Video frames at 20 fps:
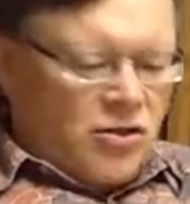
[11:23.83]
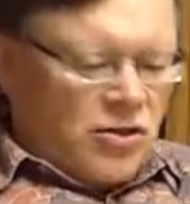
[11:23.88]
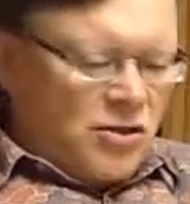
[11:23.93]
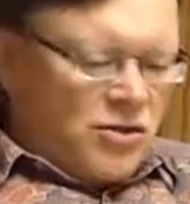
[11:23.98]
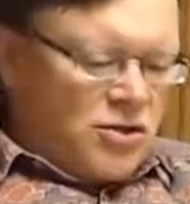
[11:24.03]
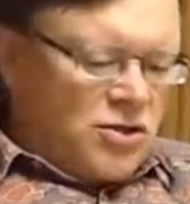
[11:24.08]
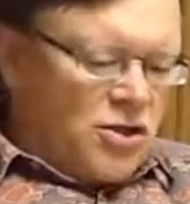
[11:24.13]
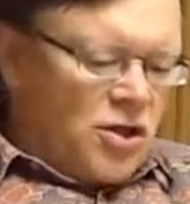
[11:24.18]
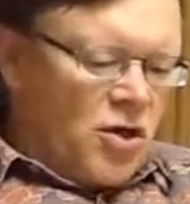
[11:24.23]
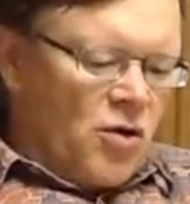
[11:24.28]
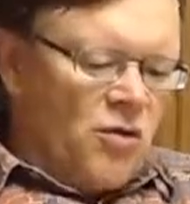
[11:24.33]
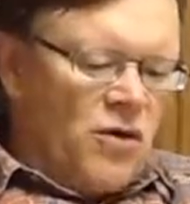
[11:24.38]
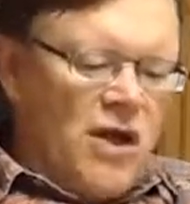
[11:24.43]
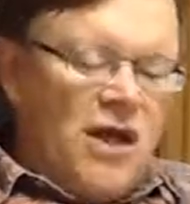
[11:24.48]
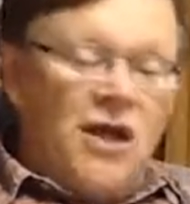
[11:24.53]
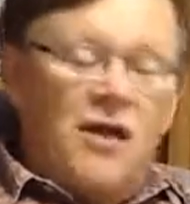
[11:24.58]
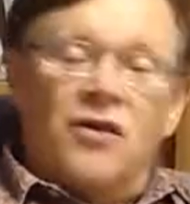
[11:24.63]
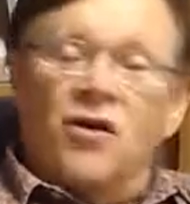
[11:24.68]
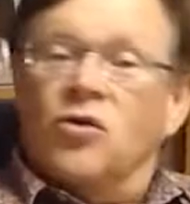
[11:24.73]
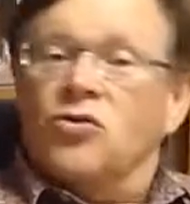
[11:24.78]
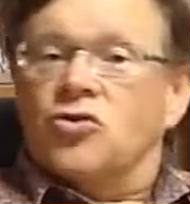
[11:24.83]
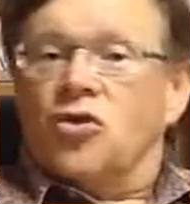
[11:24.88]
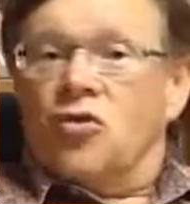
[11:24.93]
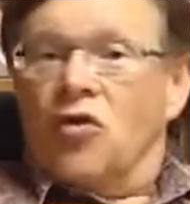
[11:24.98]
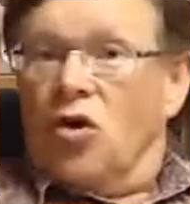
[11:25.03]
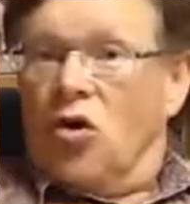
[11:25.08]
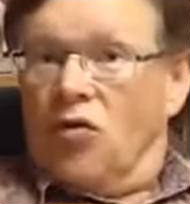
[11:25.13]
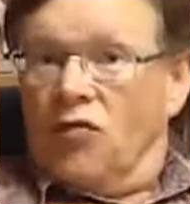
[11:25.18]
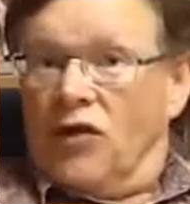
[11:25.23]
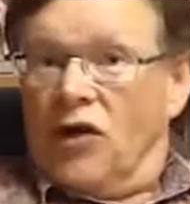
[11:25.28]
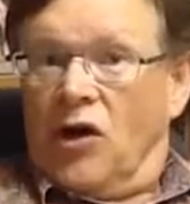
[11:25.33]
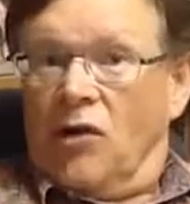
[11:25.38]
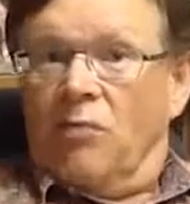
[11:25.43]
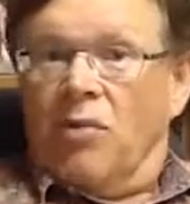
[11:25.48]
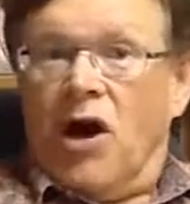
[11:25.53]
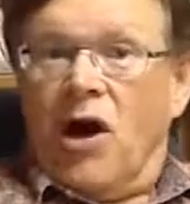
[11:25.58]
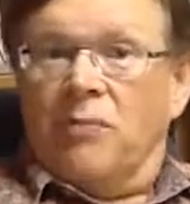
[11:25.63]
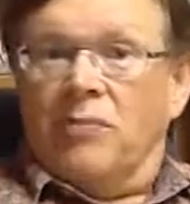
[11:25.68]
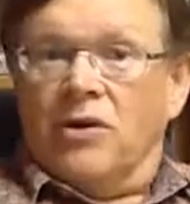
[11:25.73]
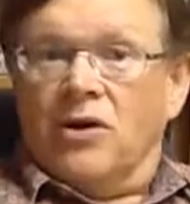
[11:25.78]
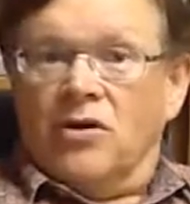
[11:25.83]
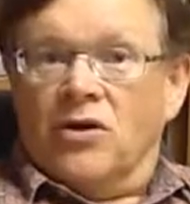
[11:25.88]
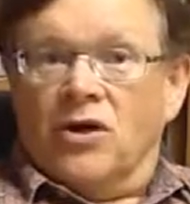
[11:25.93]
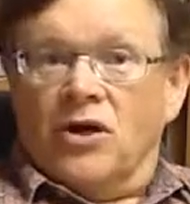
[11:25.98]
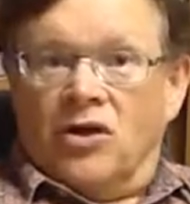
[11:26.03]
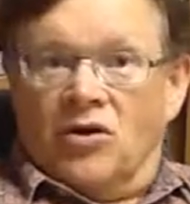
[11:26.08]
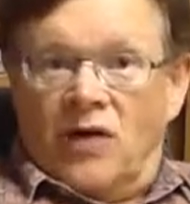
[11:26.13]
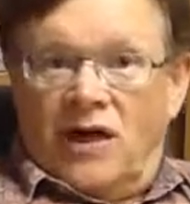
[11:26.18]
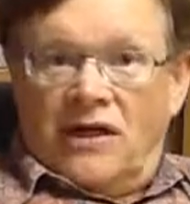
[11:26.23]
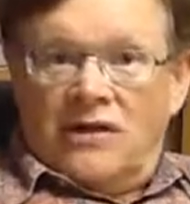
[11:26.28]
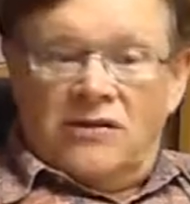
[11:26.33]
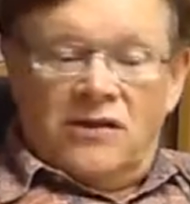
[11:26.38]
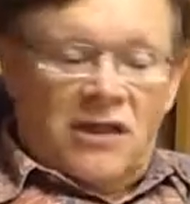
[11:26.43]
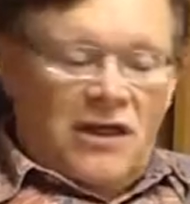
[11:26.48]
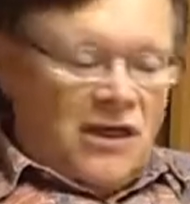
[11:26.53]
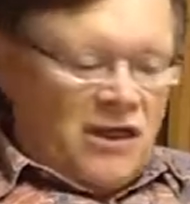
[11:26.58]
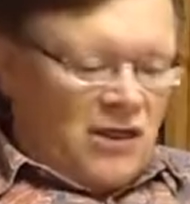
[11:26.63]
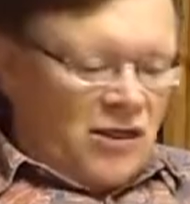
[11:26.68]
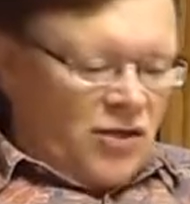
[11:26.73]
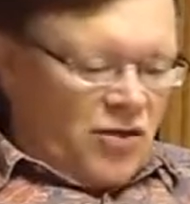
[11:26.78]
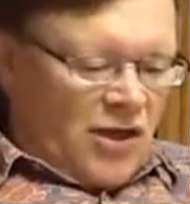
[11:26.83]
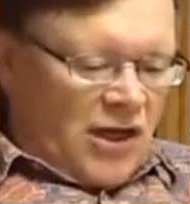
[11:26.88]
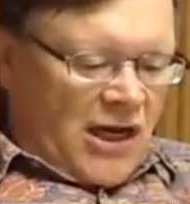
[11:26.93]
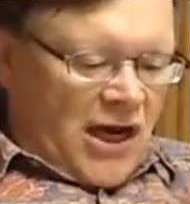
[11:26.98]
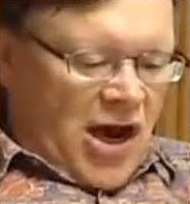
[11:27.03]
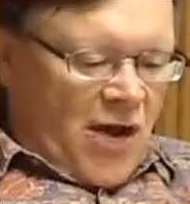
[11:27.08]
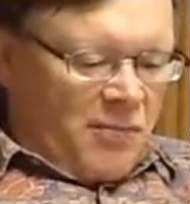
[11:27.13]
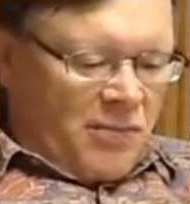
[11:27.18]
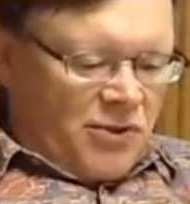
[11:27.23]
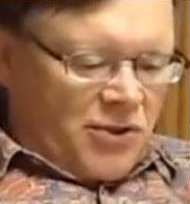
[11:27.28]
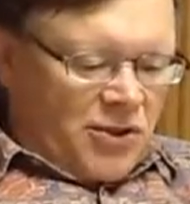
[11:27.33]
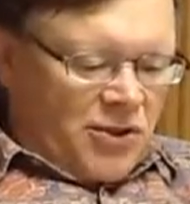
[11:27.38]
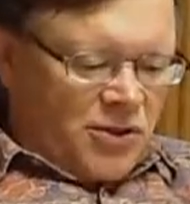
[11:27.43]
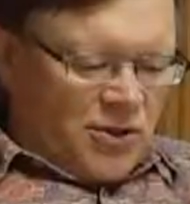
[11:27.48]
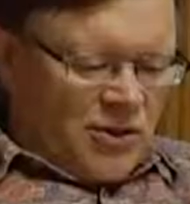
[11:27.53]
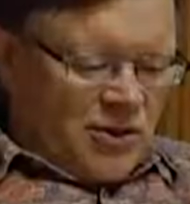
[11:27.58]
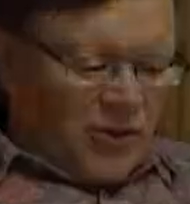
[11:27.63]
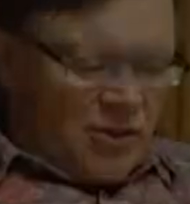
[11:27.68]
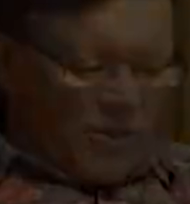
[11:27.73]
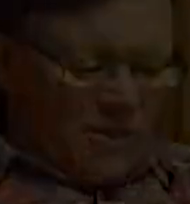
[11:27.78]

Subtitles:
And so those are all very popular and great learning opportunities